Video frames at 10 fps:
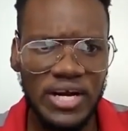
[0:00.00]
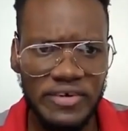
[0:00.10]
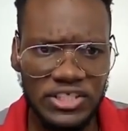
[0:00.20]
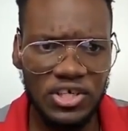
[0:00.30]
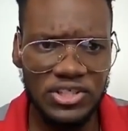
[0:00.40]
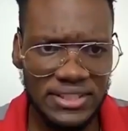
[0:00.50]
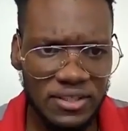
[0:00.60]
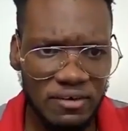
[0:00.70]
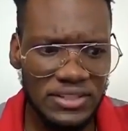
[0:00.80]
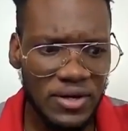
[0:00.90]
and research and
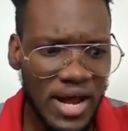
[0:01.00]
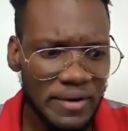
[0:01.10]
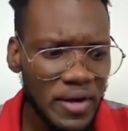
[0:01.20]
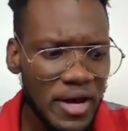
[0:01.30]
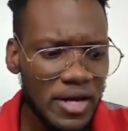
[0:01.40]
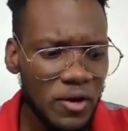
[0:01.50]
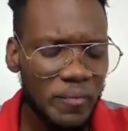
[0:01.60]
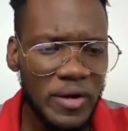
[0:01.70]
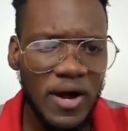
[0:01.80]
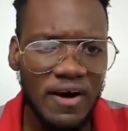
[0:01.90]
stuff so that, you know,
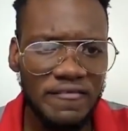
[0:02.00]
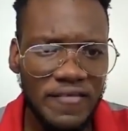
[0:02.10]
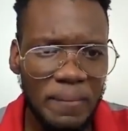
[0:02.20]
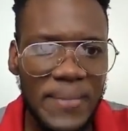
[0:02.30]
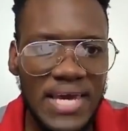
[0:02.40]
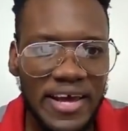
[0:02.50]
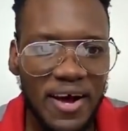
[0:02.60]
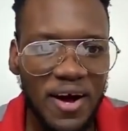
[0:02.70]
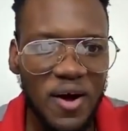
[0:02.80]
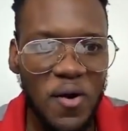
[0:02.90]
people are familiar